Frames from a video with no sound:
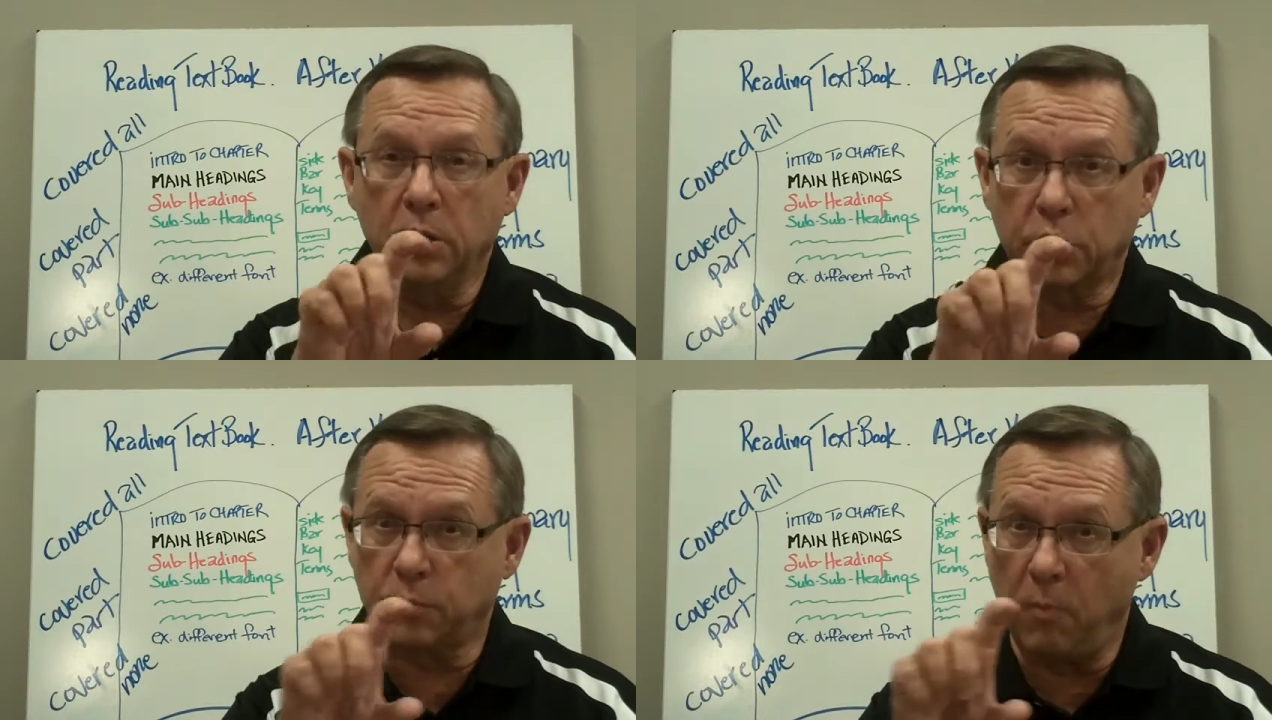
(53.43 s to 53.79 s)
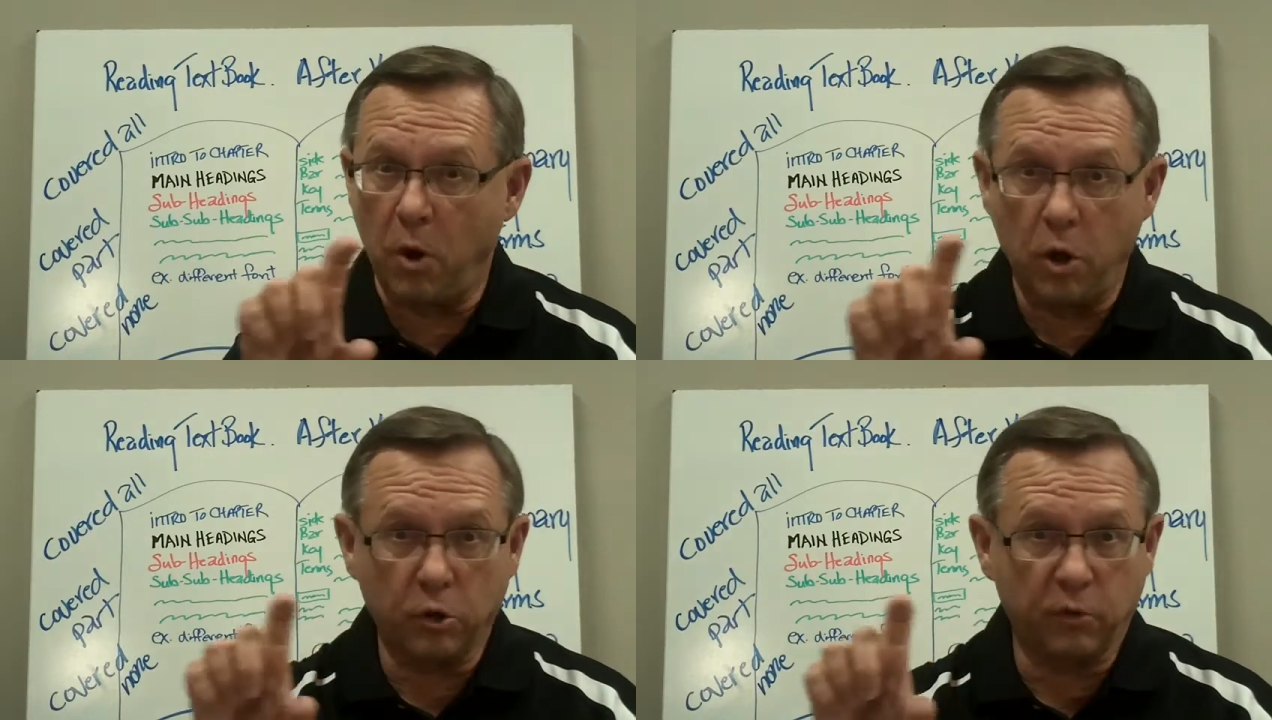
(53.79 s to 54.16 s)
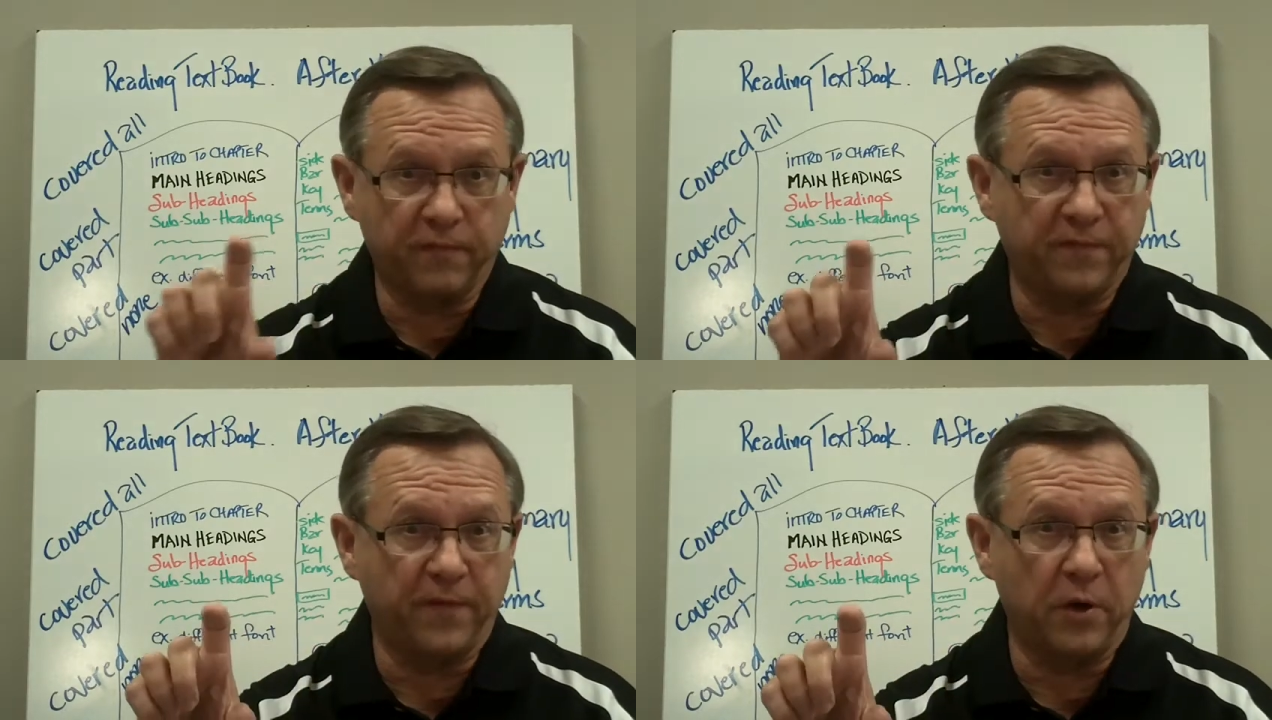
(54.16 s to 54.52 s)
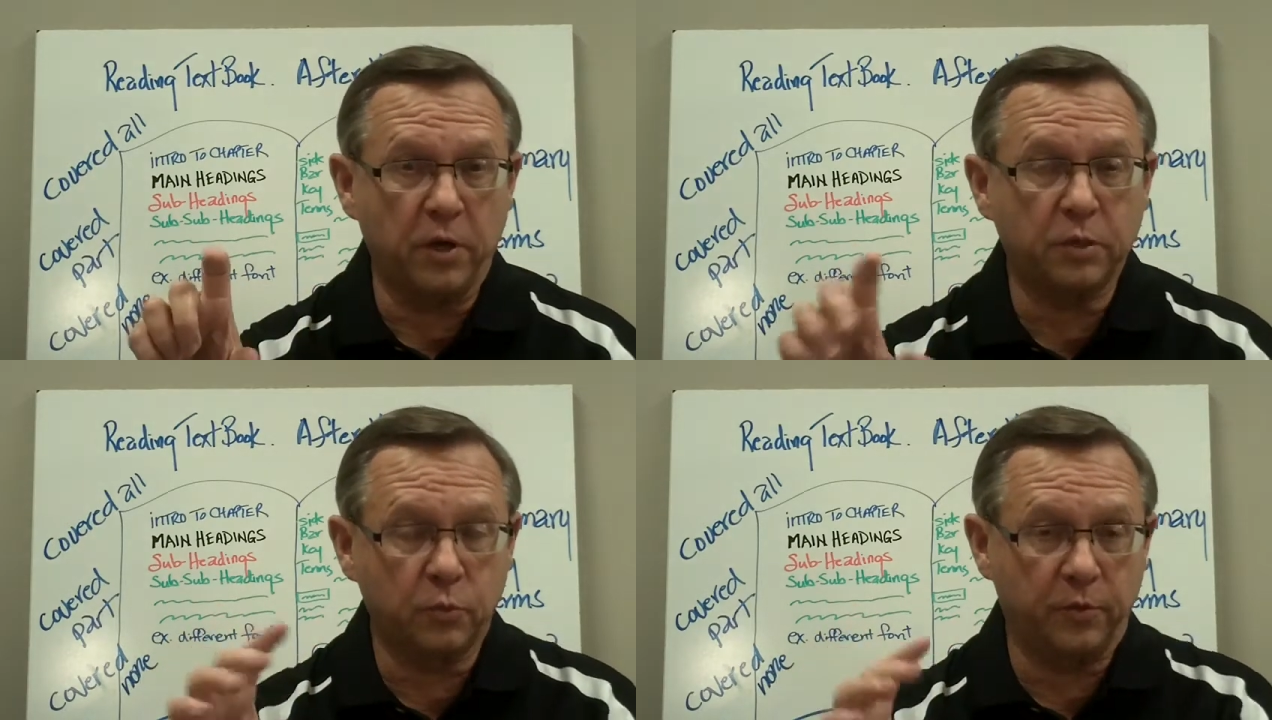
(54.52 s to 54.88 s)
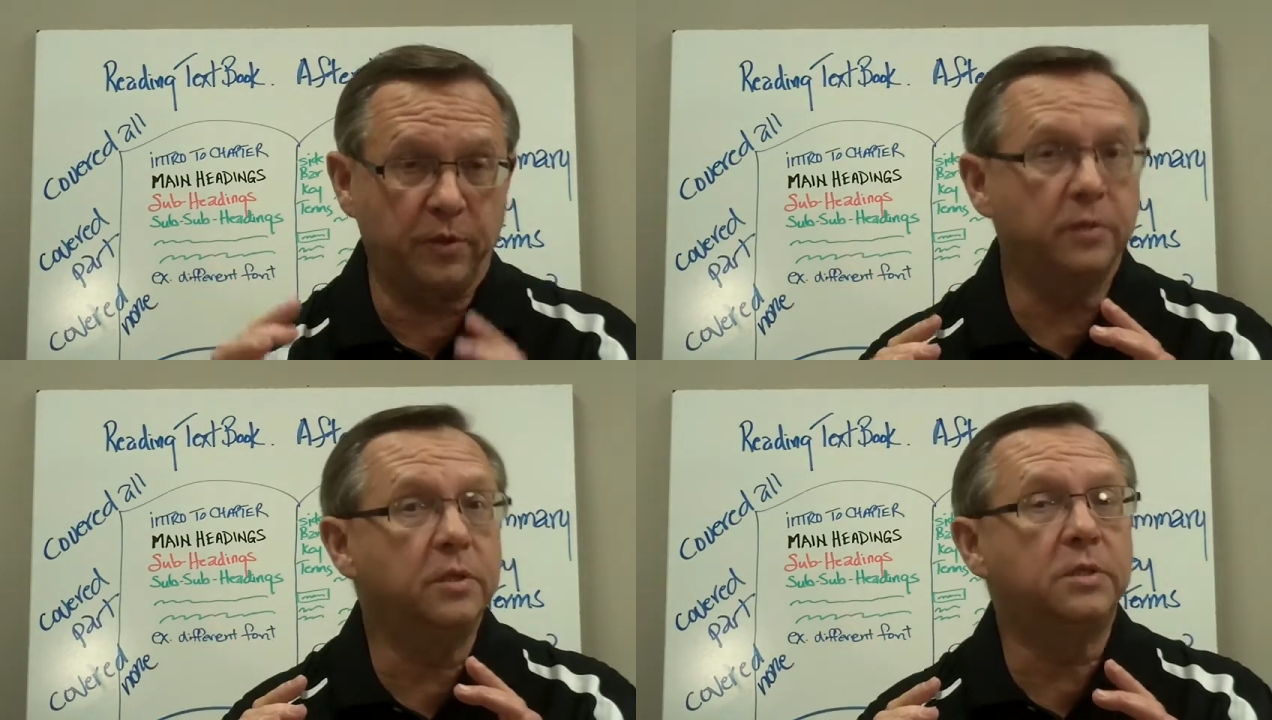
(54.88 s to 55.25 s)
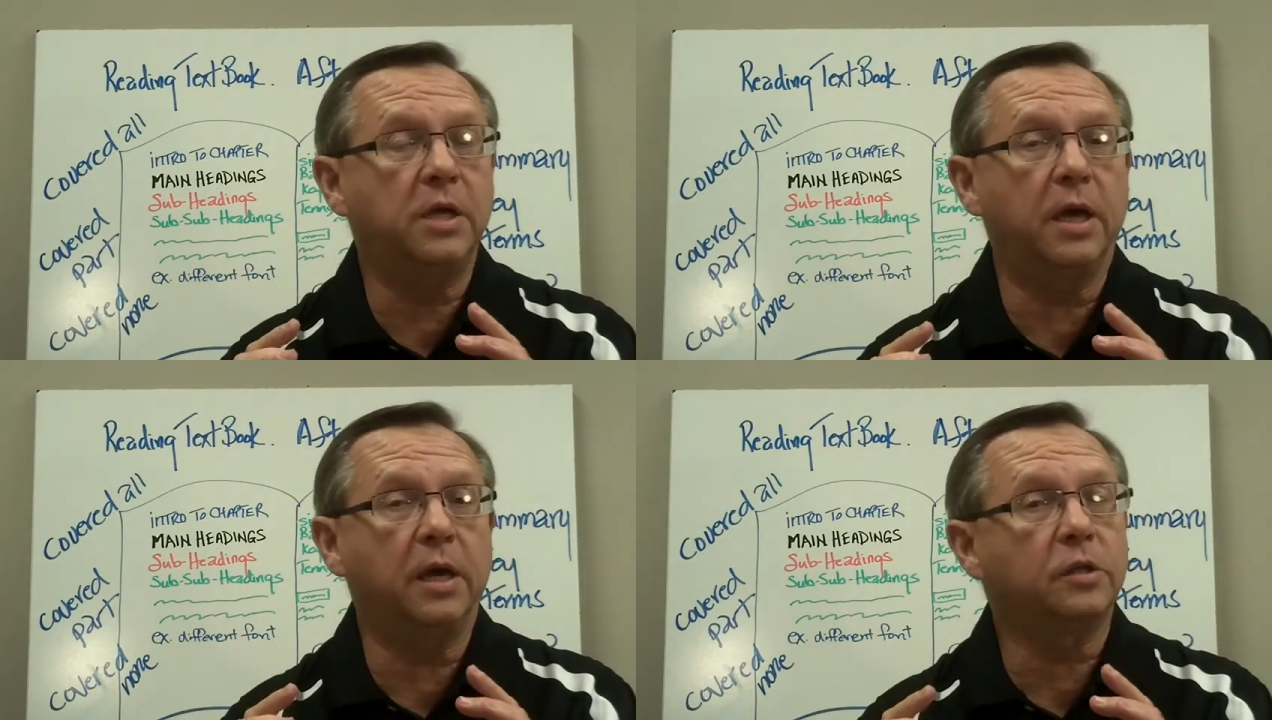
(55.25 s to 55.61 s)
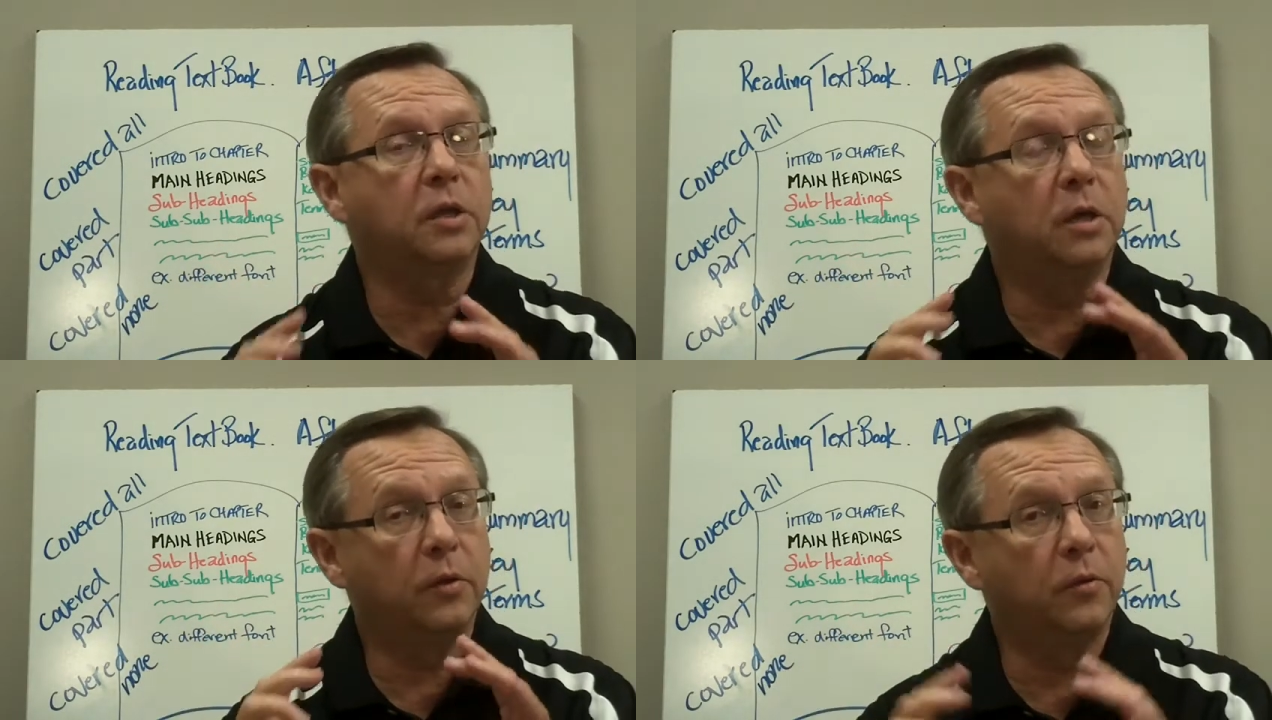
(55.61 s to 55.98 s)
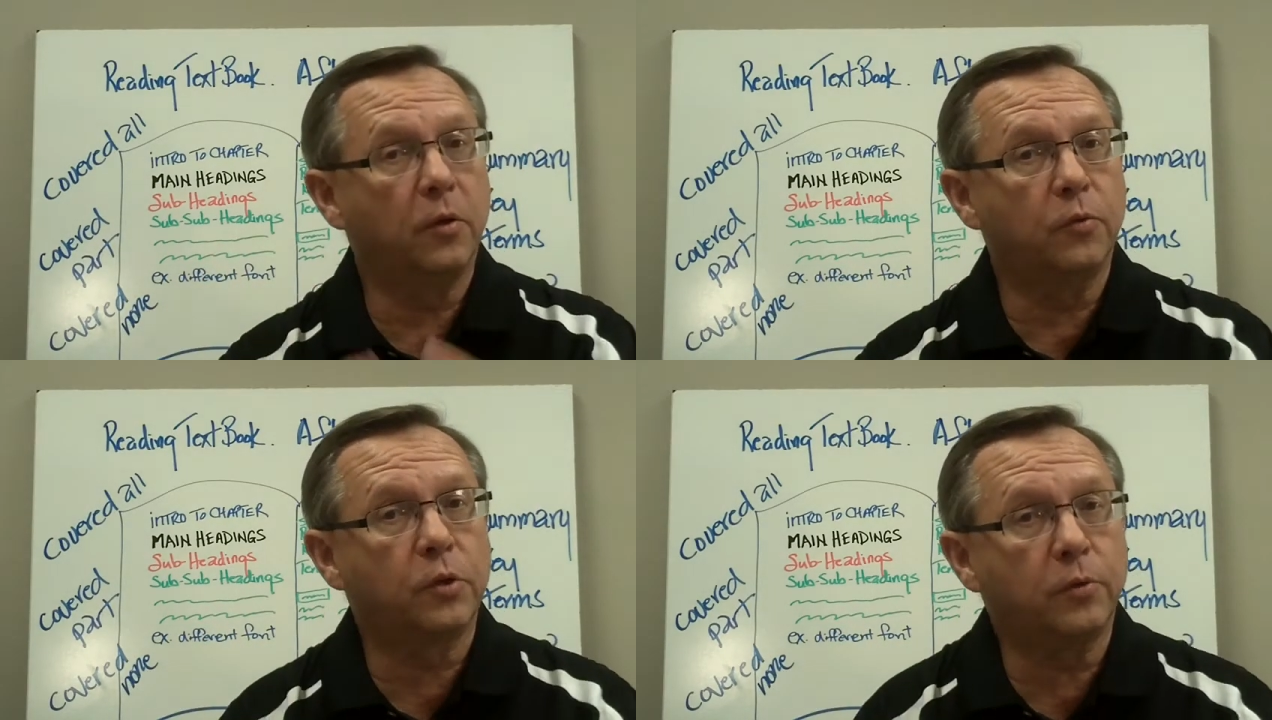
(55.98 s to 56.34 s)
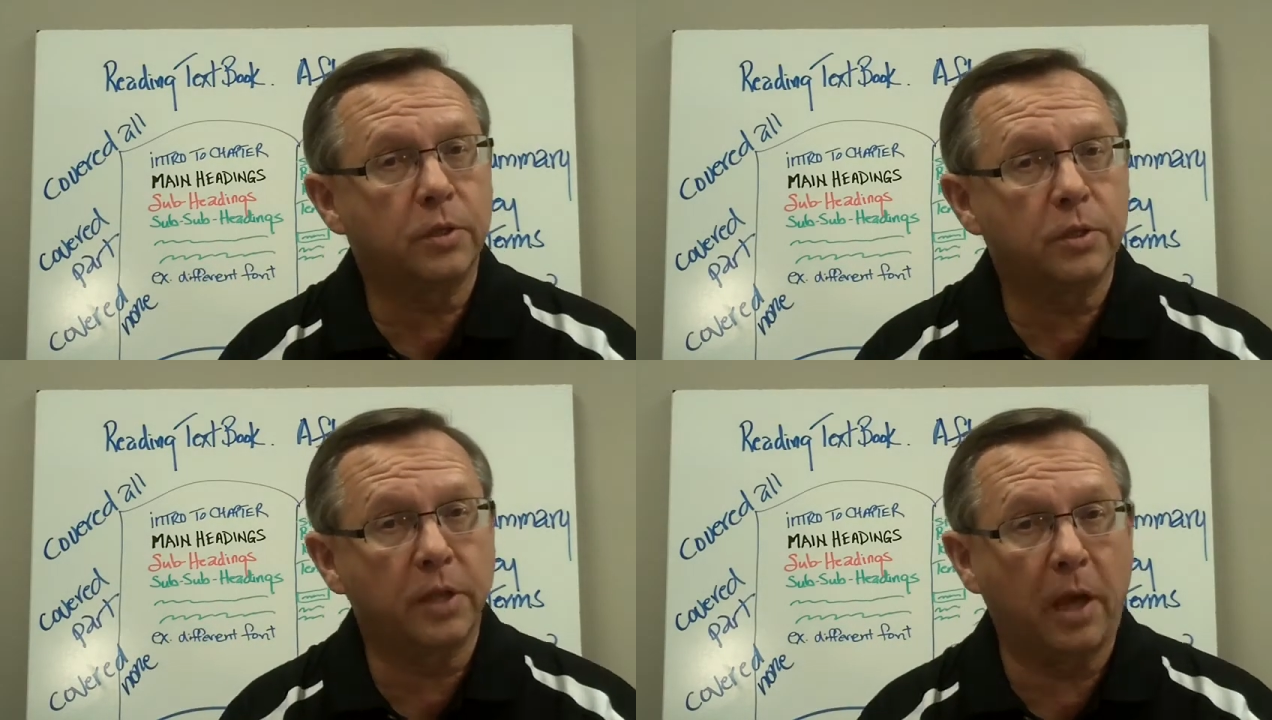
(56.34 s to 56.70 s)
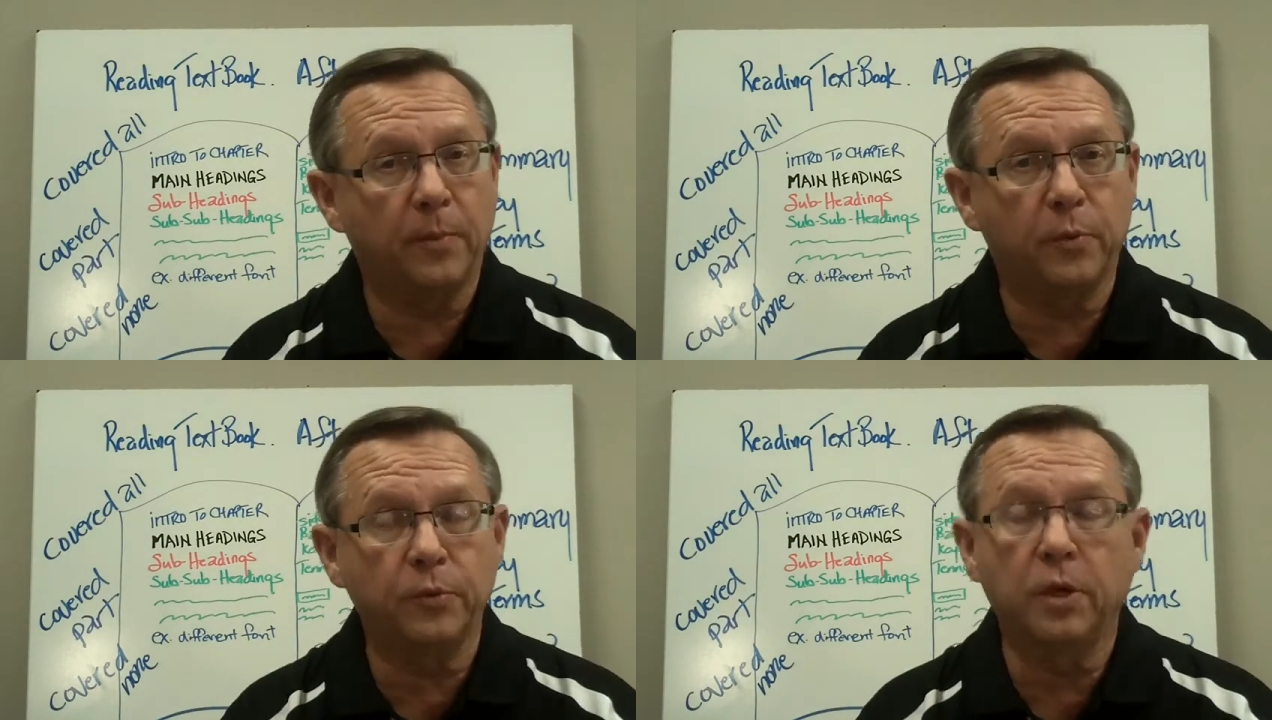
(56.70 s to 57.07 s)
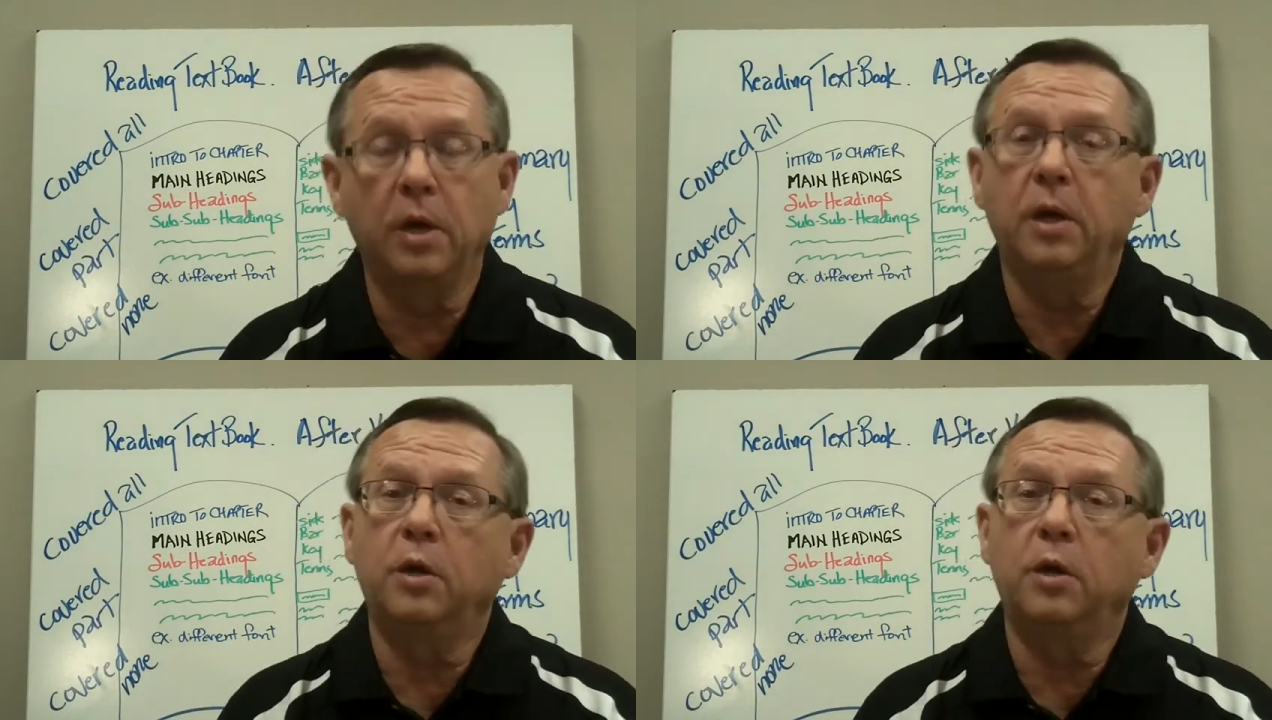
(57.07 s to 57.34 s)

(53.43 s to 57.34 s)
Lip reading: smaller font within the text. Those are examples.